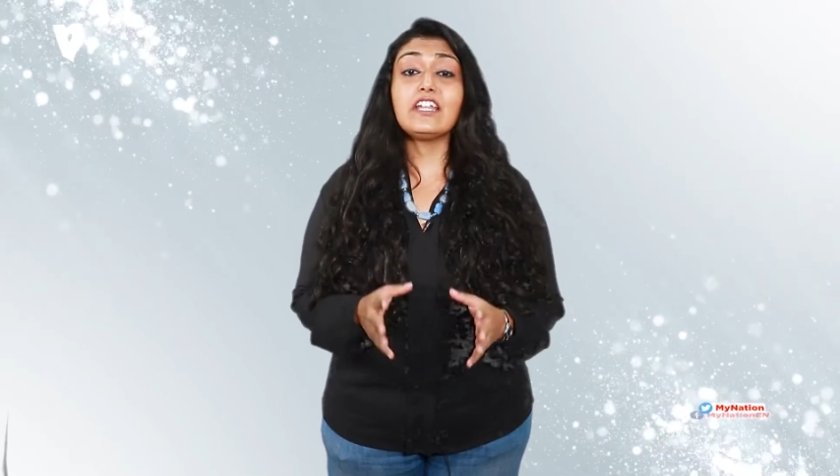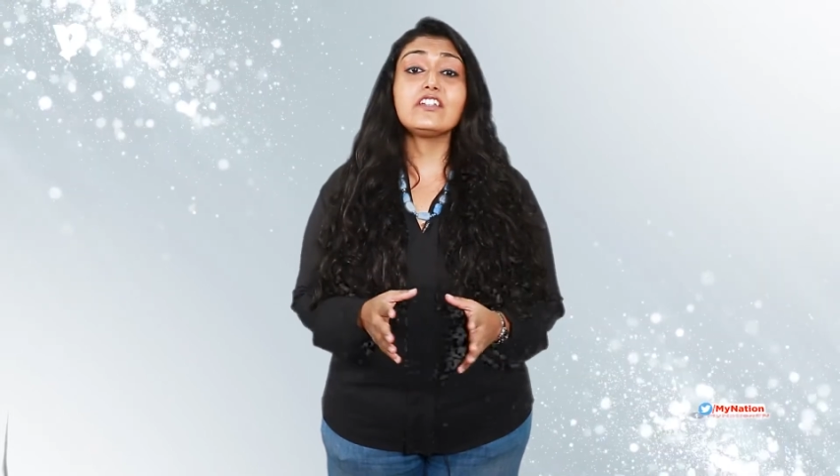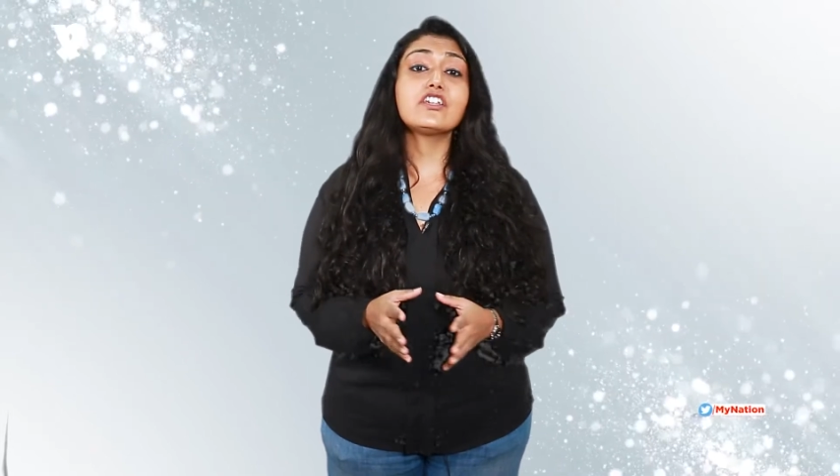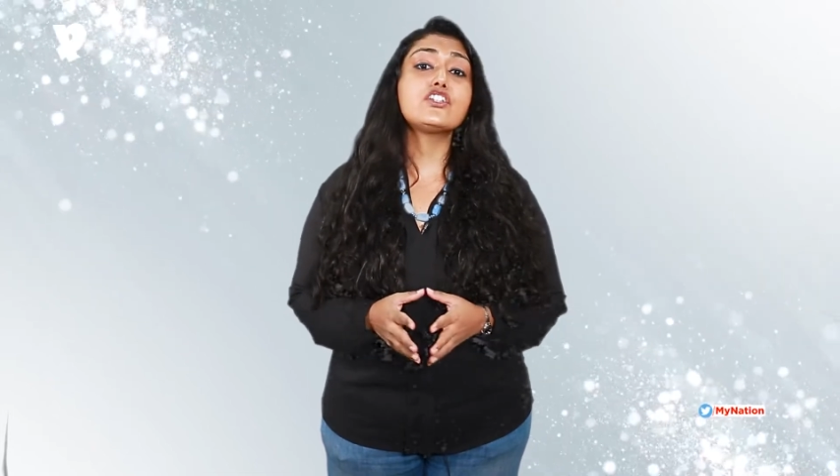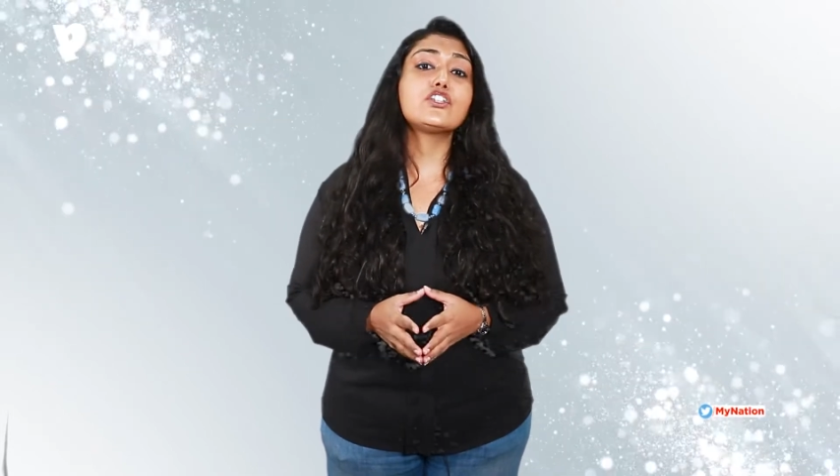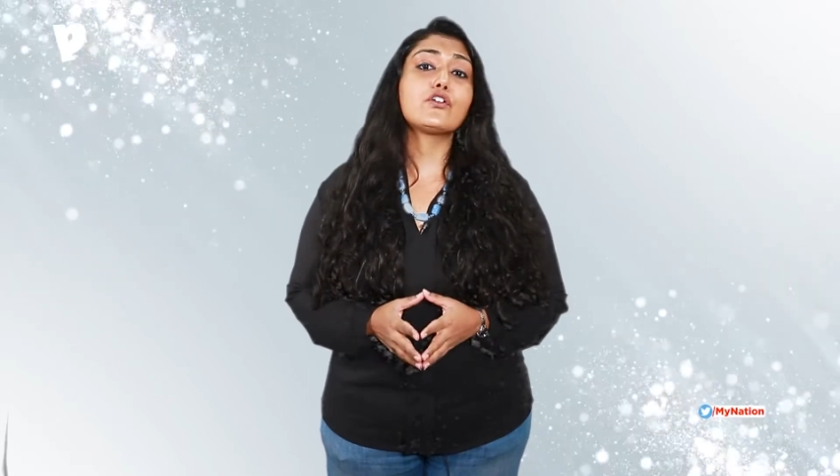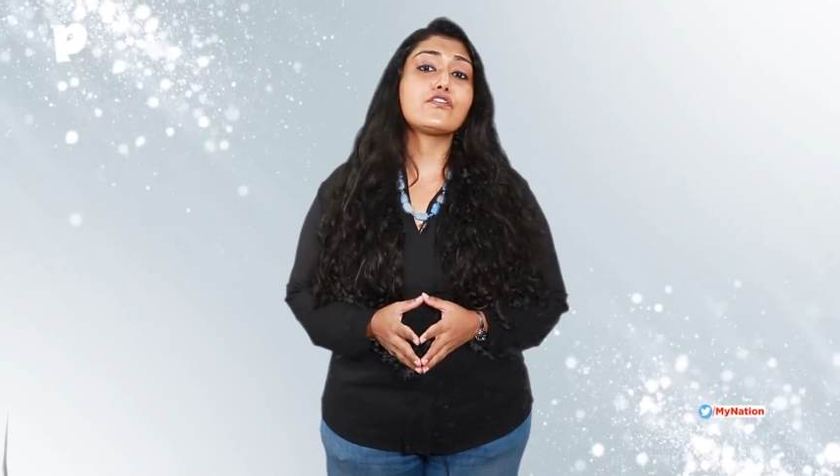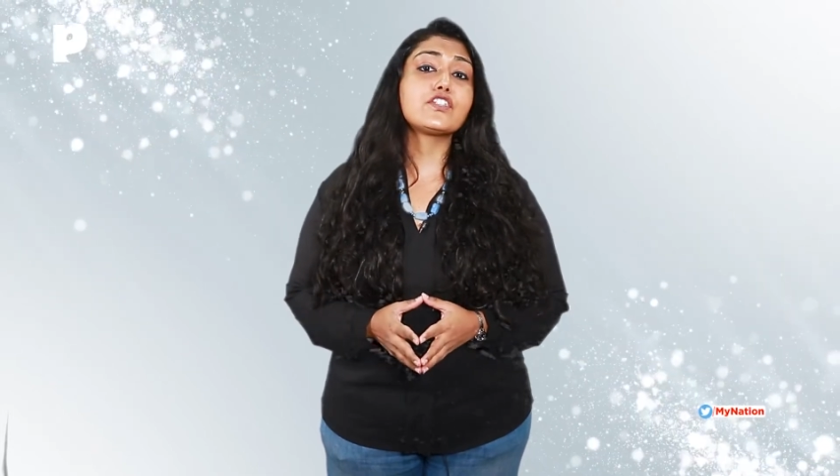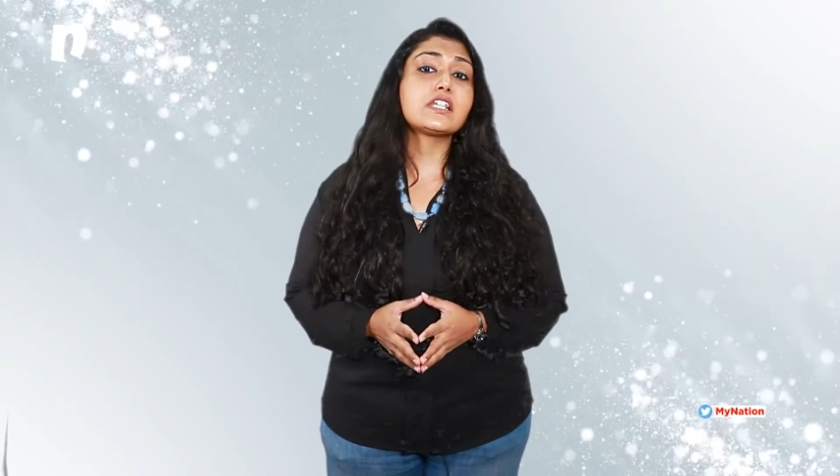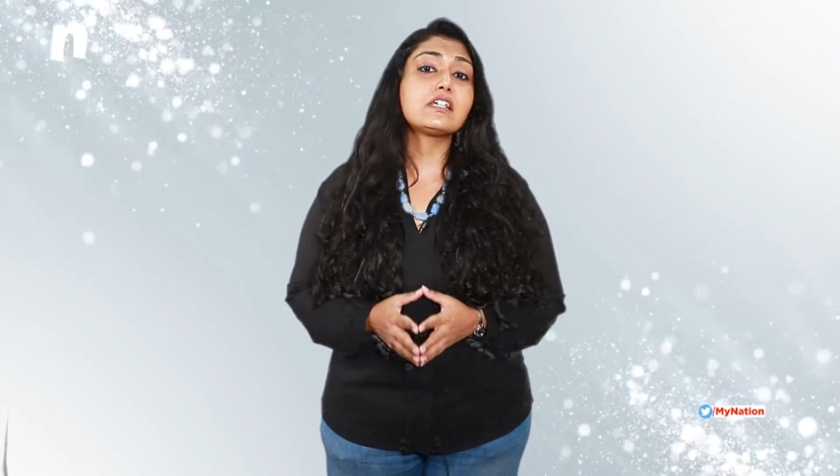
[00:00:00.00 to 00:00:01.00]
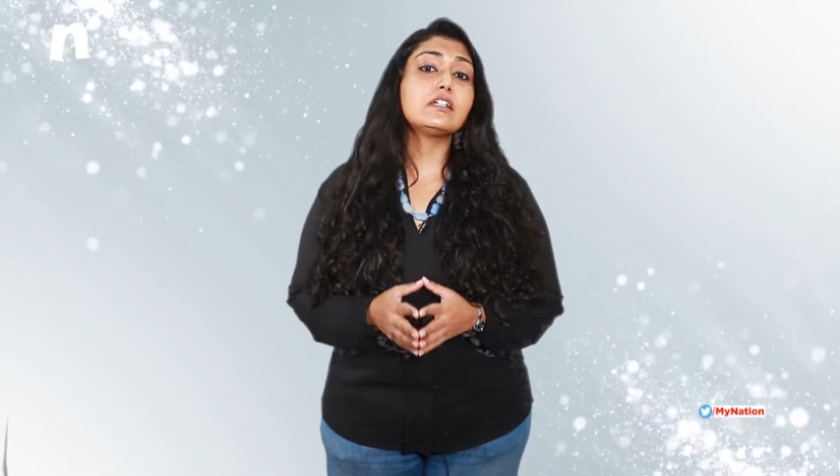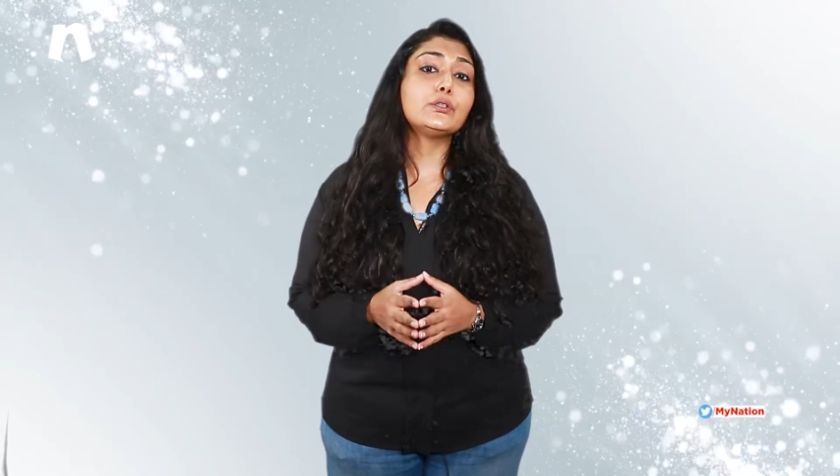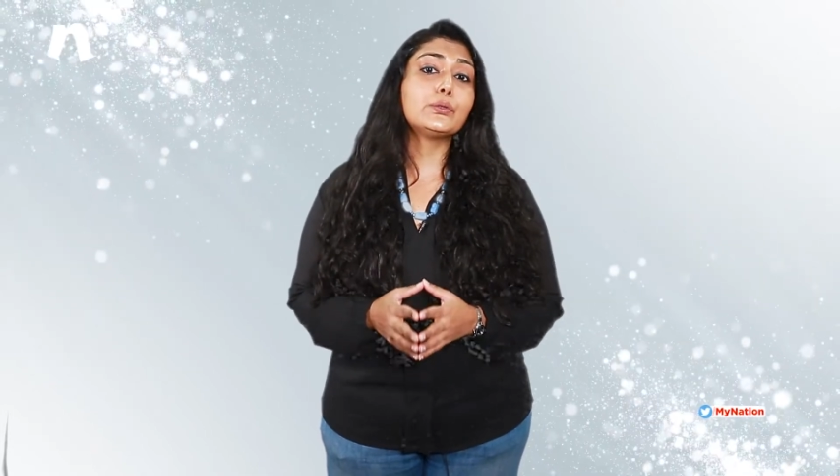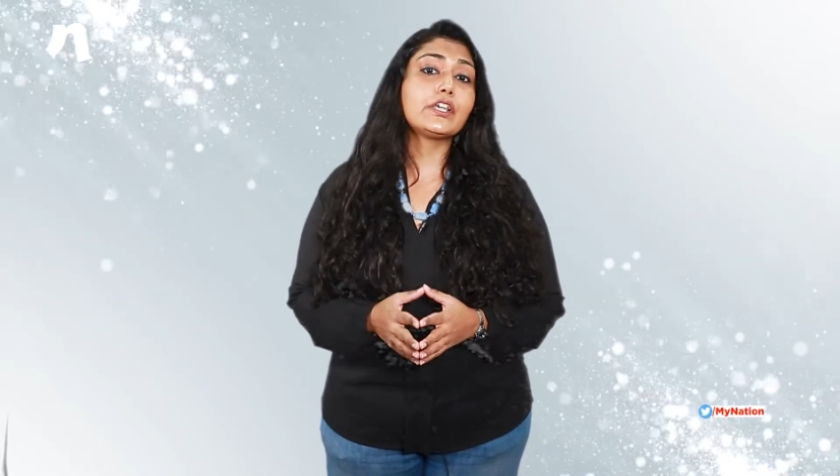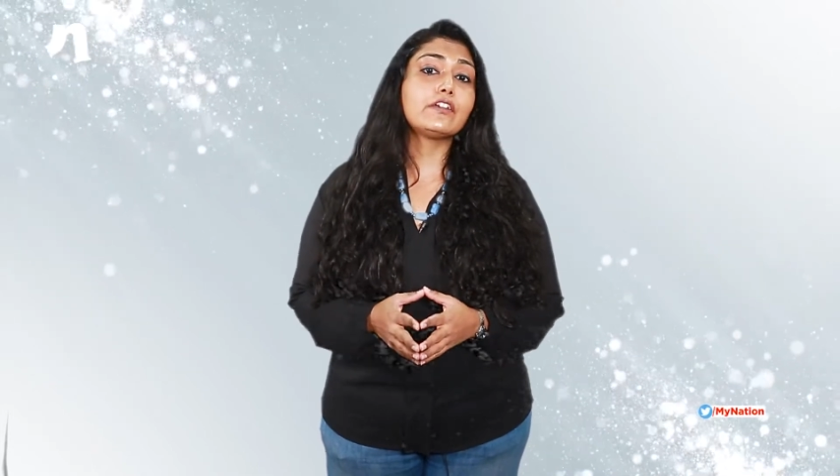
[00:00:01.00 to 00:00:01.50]
Indian
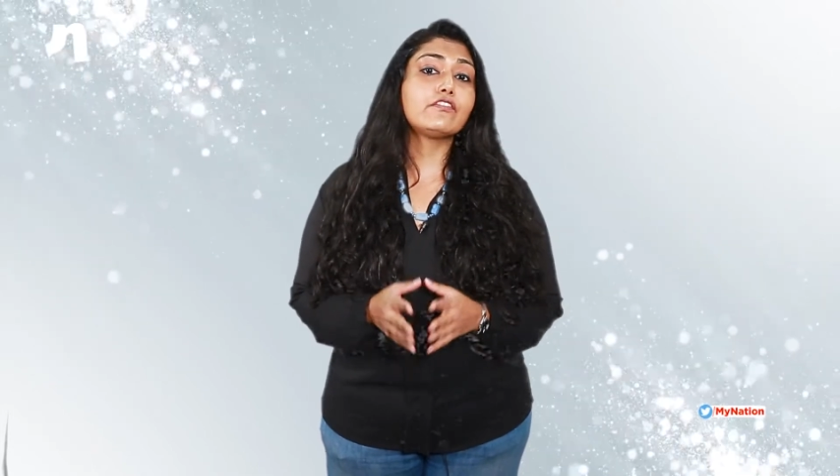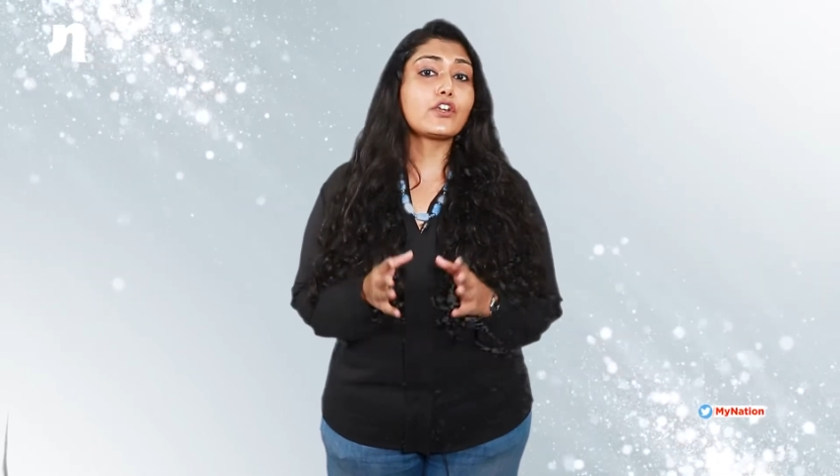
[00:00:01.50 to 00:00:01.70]
Geophysical Union